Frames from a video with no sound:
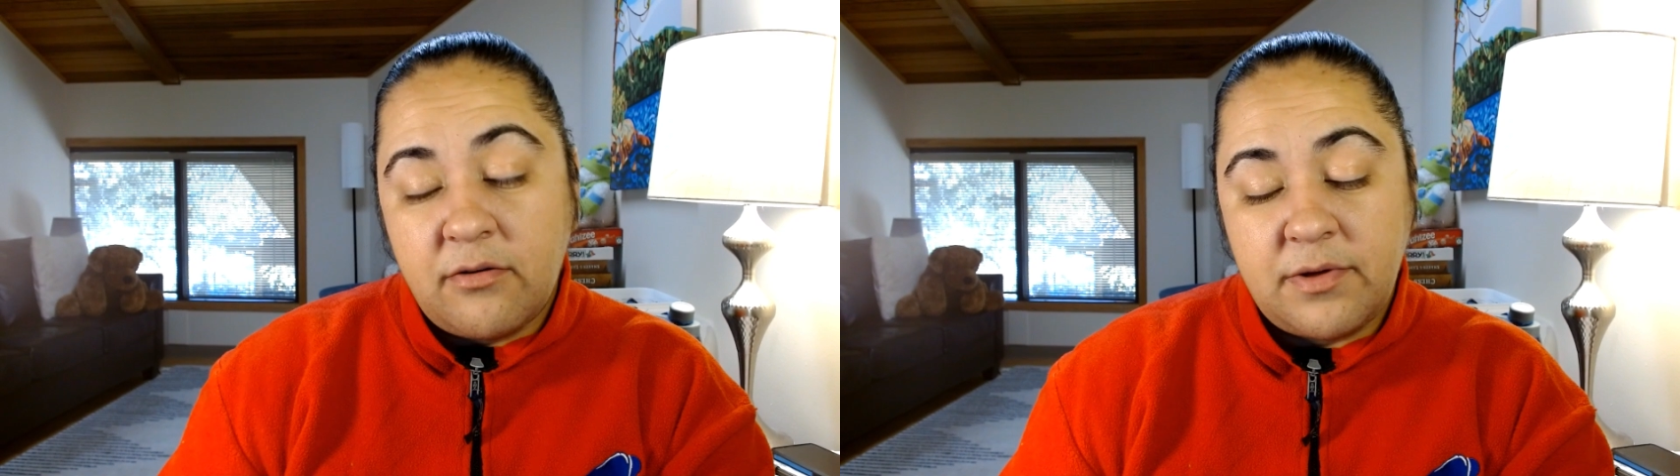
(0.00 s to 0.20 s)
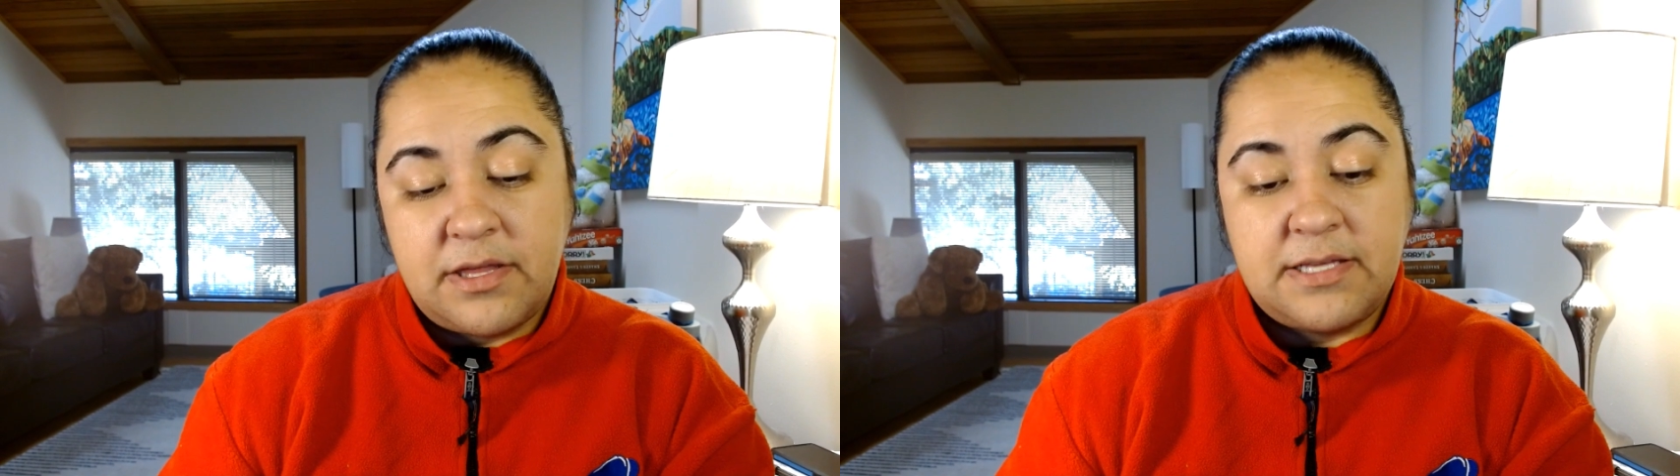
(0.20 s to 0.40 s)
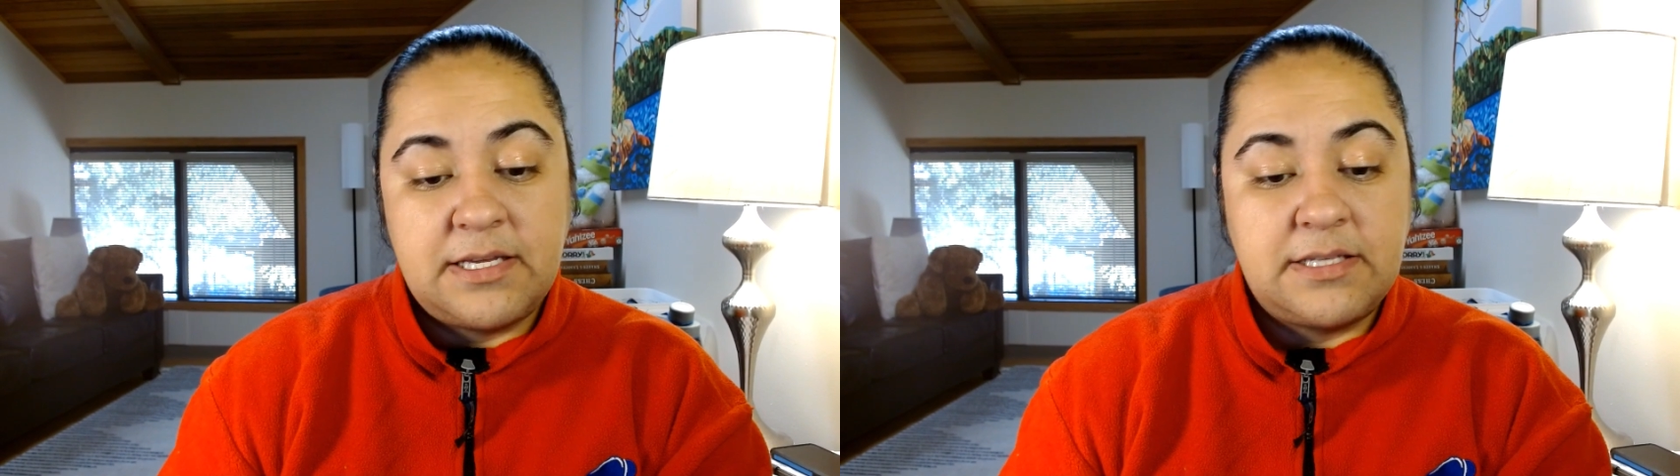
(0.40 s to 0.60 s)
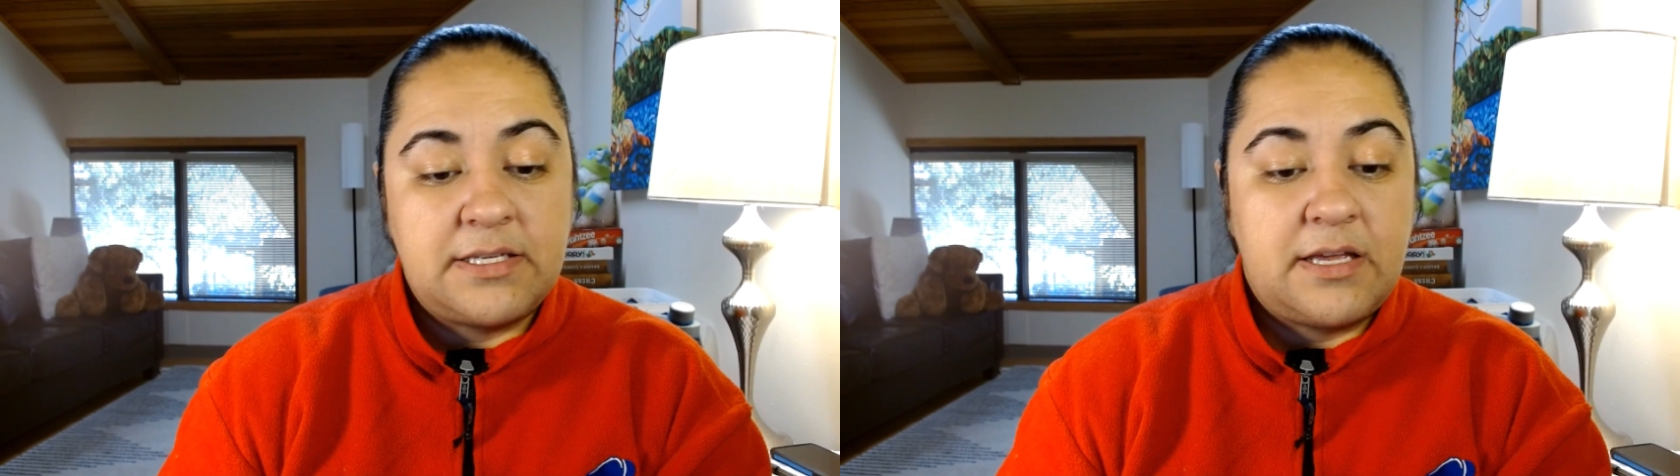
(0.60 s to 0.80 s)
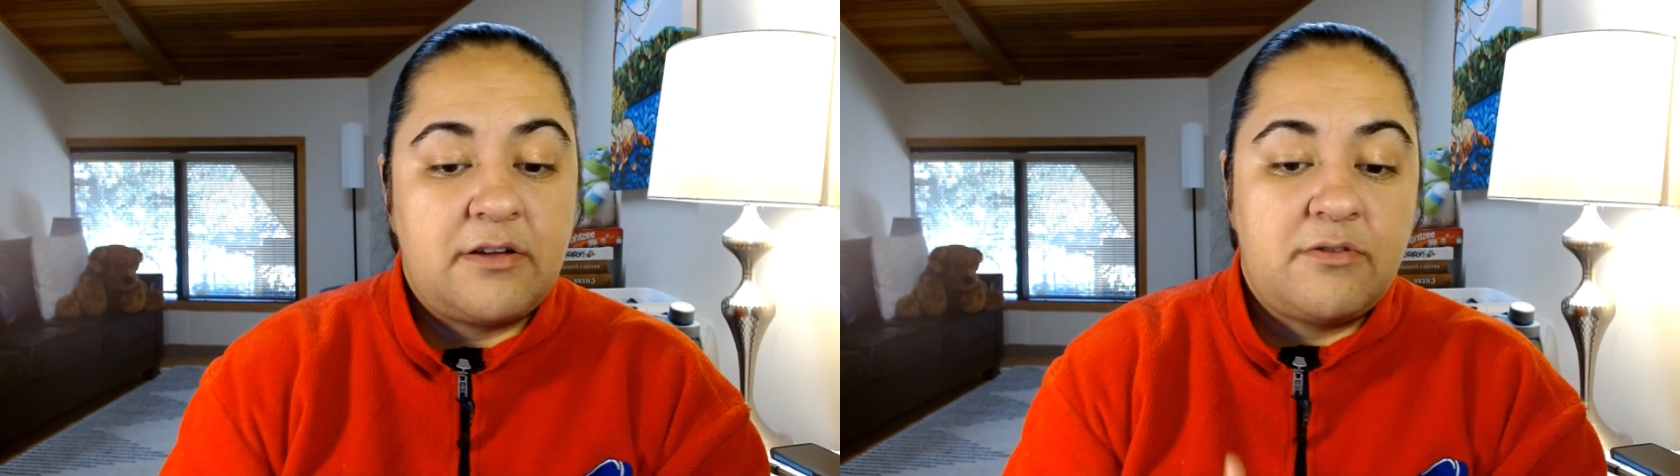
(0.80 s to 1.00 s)
with
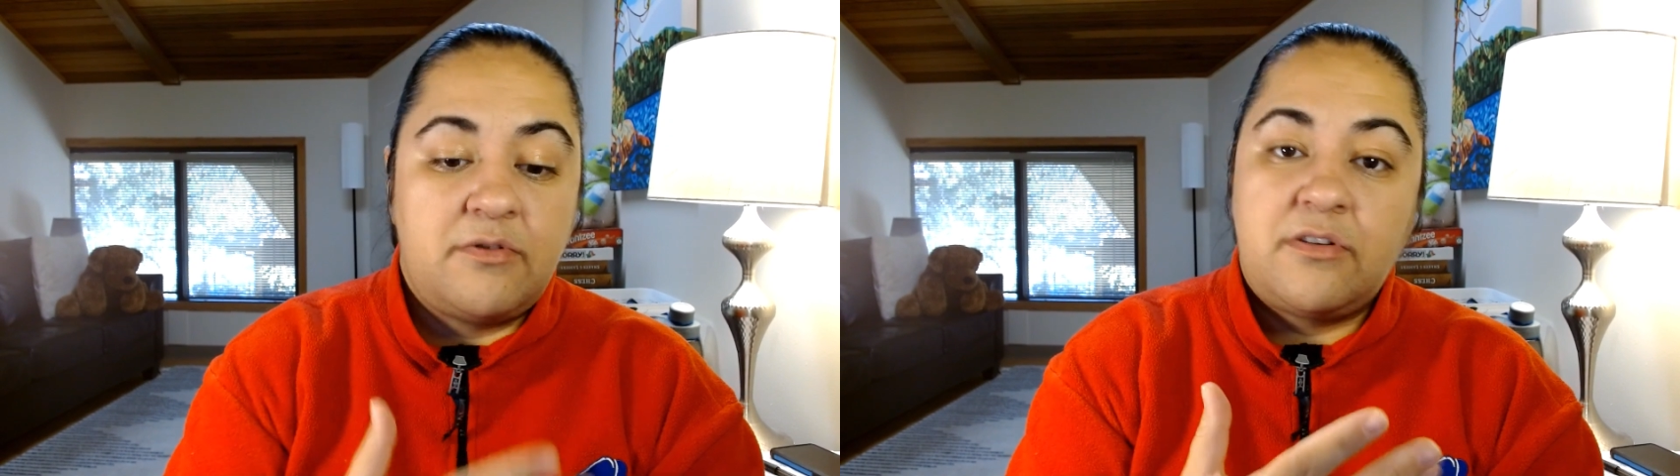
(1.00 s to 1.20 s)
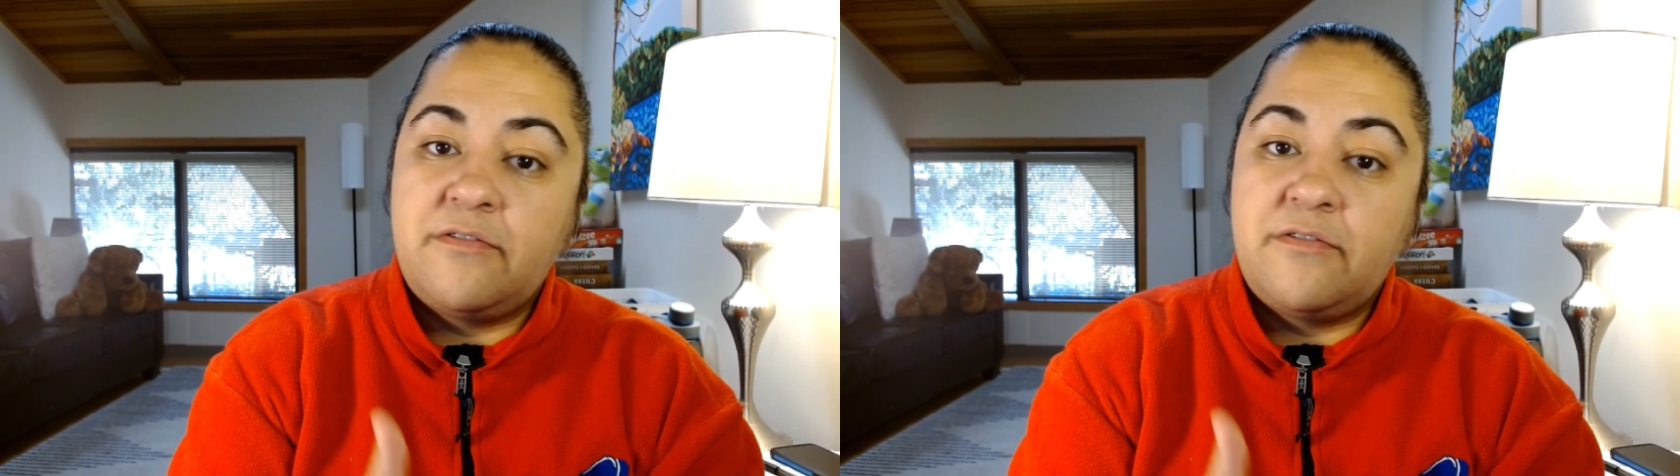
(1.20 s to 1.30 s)
ECT include